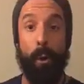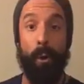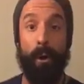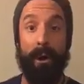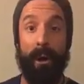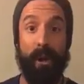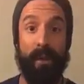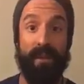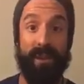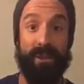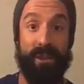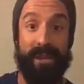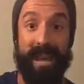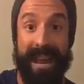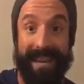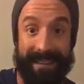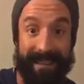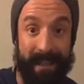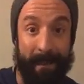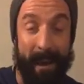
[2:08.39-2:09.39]
oil, the
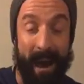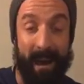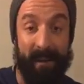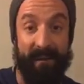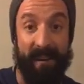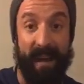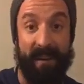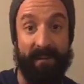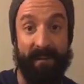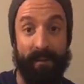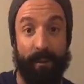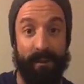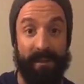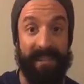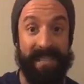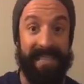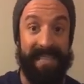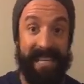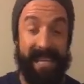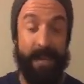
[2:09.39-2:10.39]
genetically modified foods,
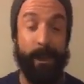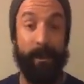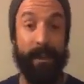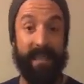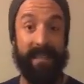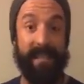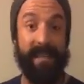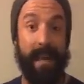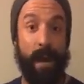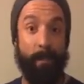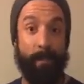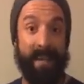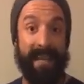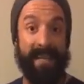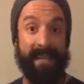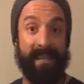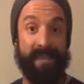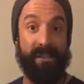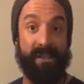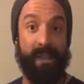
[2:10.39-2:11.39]
decreasing our
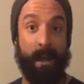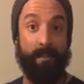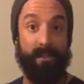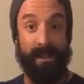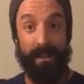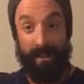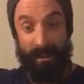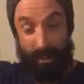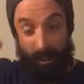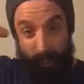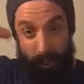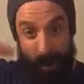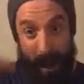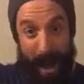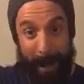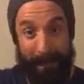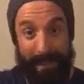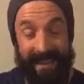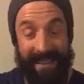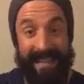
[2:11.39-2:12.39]
meat consumption,
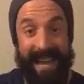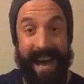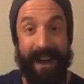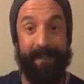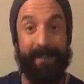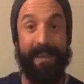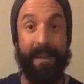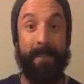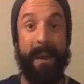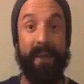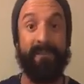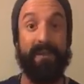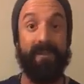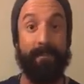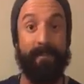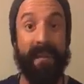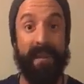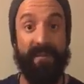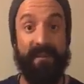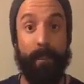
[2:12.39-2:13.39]
dropping down the amount of
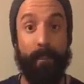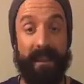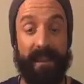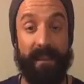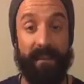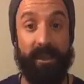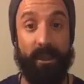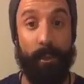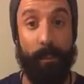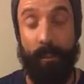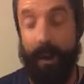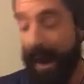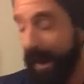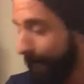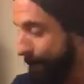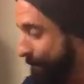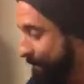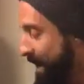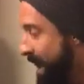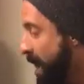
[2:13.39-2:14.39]
beef that we consume,
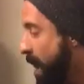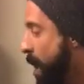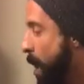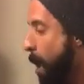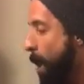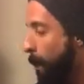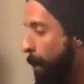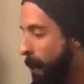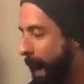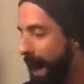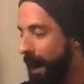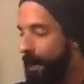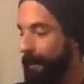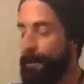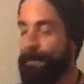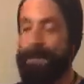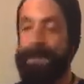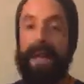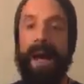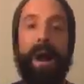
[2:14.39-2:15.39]
right? Well,
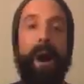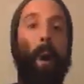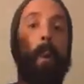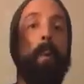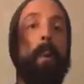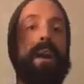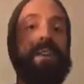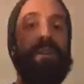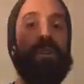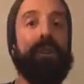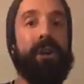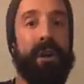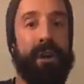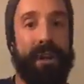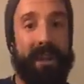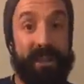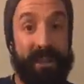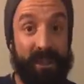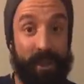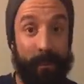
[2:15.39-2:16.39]
when you're
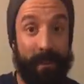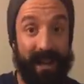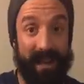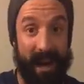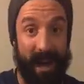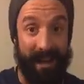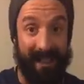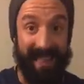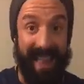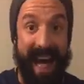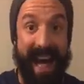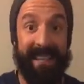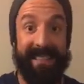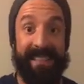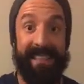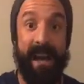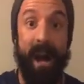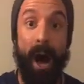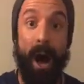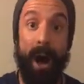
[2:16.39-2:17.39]
consuming a lot
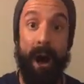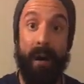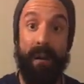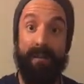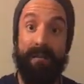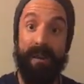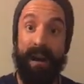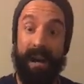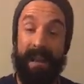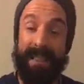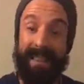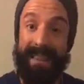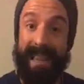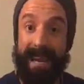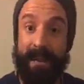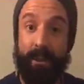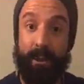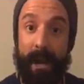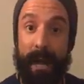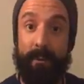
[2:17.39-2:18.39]
of
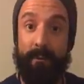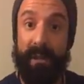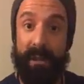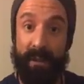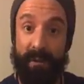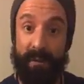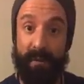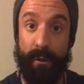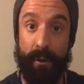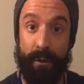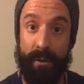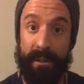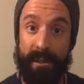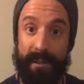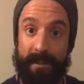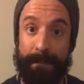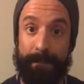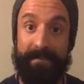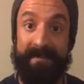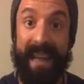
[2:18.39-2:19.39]
electron-rich
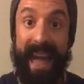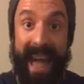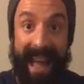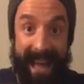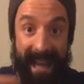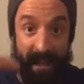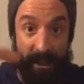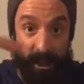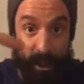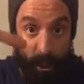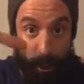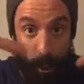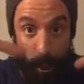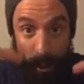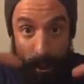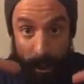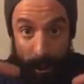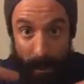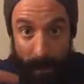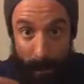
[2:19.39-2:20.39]
foods and
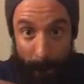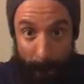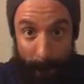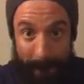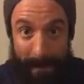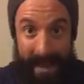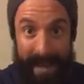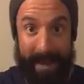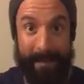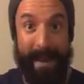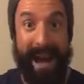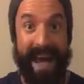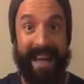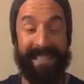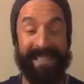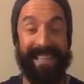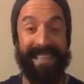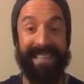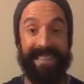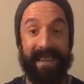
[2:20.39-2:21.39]
you're
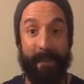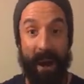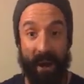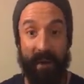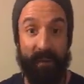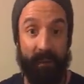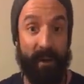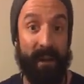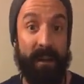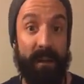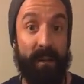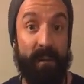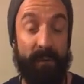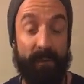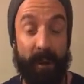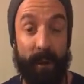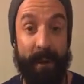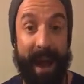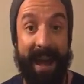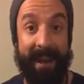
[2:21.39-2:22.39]
minimizing the amount of free
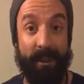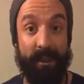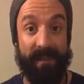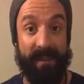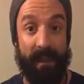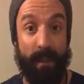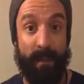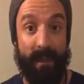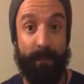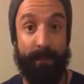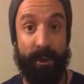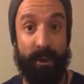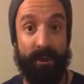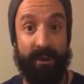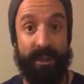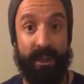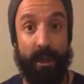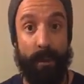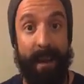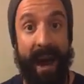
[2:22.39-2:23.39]
radicals that are being
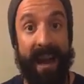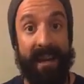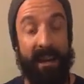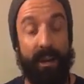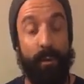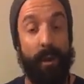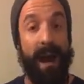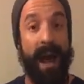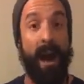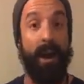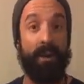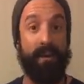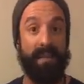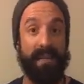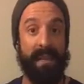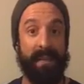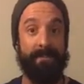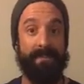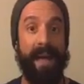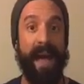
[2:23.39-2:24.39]
produced in your body, you are
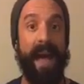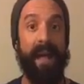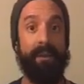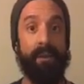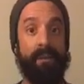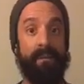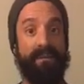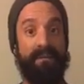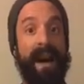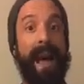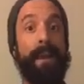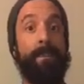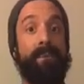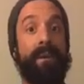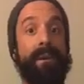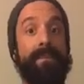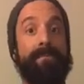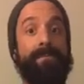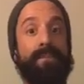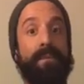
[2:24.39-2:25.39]
healthy and you're
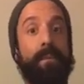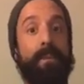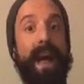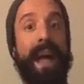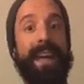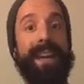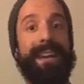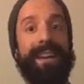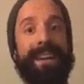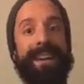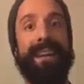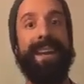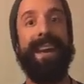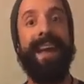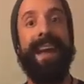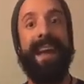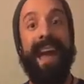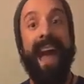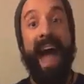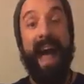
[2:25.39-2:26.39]
vibrant, right?
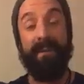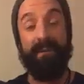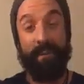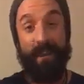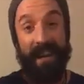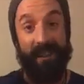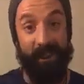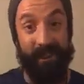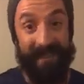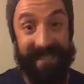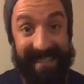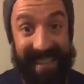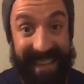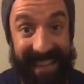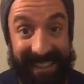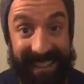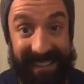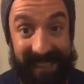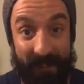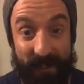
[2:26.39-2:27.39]
And if you guys are
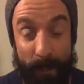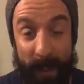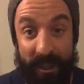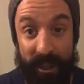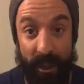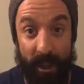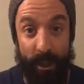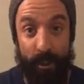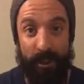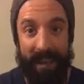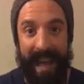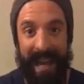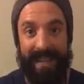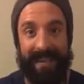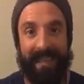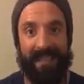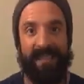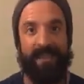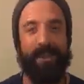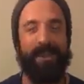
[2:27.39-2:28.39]
digging this information, you like
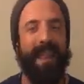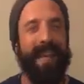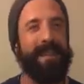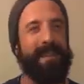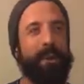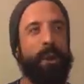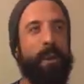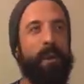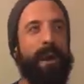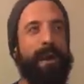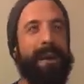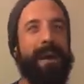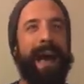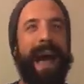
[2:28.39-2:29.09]
this, and you're like, you know what,